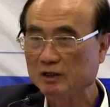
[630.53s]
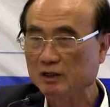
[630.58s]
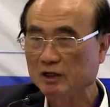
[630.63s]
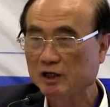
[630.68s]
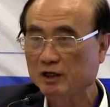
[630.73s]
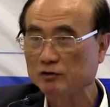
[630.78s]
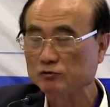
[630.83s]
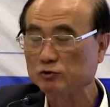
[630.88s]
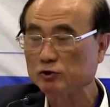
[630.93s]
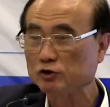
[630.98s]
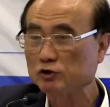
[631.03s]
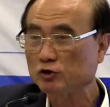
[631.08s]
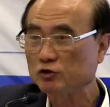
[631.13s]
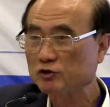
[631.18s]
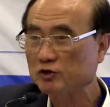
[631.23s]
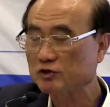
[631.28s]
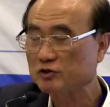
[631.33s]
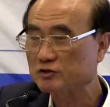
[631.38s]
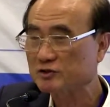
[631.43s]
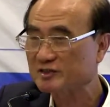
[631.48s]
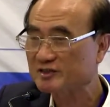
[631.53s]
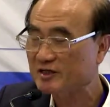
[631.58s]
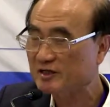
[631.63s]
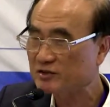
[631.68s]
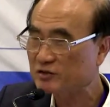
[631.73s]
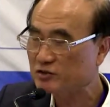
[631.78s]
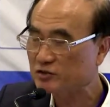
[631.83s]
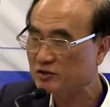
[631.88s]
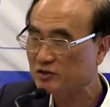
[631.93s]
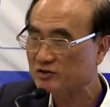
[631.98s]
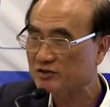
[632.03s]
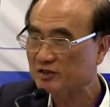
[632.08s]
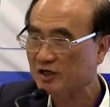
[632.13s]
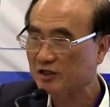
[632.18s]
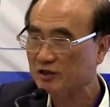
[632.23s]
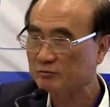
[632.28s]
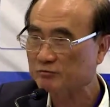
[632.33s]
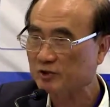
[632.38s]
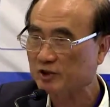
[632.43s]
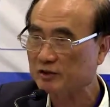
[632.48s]
And we know that it stays in the
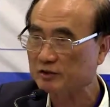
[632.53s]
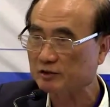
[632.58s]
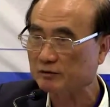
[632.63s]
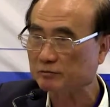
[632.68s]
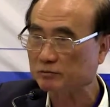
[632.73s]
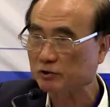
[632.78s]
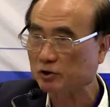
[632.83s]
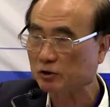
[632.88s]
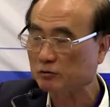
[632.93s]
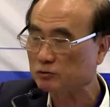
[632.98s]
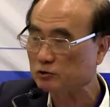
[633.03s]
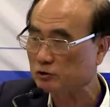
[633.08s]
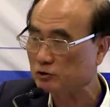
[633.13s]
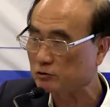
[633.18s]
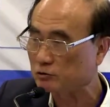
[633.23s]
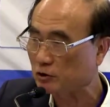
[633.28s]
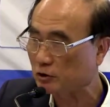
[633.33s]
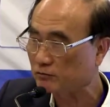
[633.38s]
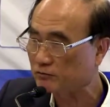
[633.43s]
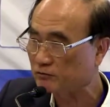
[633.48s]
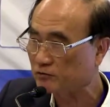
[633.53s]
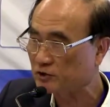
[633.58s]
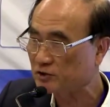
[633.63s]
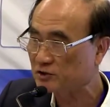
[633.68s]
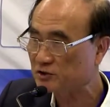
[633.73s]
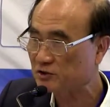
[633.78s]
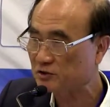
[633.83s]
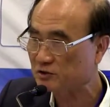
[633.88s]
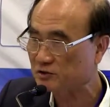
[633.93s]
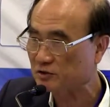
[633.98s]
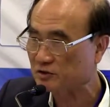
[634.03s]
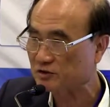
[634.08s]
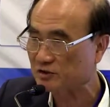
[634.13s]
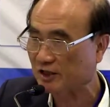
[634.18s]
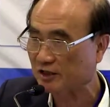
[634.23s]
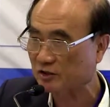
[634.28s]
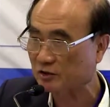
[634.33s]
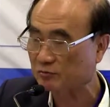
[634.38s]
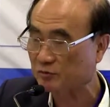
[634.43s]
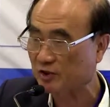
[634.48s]
cytoplasm, not freeze in the
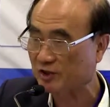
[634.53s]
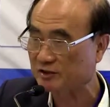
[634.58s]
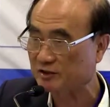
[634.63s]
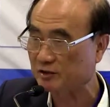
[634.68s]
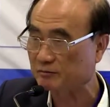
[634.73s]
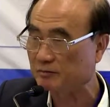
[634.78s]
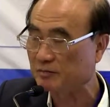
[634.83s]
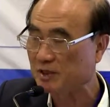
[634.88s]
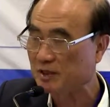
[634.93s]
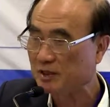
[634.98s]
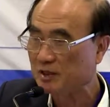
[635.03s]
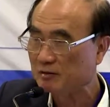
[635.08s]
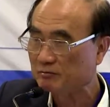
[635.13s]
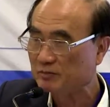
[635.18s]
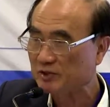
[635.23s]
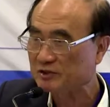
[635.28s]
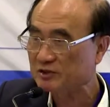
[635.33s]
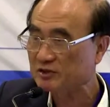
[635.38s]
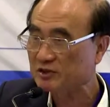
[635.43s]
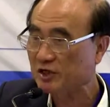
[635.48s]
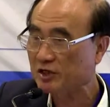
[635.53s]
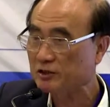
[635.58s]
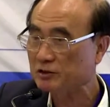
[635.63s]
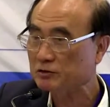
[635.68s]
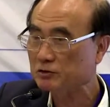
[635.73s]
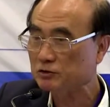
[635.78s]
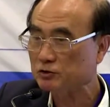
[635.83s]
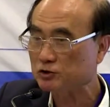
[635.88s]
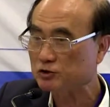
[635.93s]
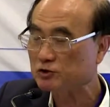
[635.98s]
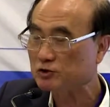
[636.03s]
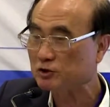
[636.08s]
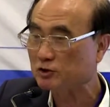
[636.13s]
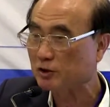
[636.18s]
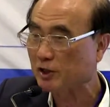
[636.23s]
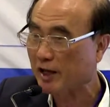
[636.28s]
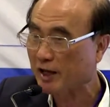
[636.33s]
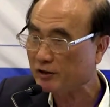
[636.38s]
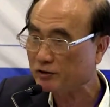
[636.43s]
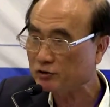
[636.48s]
cytoplasm, but stay in
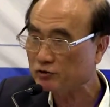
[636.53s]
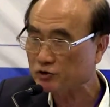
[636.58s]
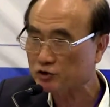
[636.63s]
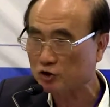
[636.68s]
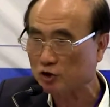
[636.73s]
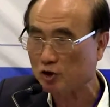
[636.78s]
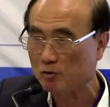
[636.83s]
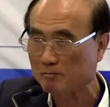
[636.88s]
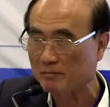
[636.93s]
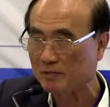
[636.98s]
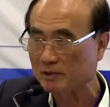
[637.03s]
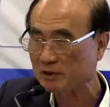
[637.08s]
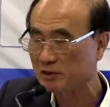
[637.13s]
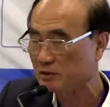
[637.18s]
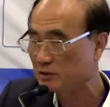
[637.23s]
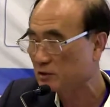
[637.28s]
the endosome,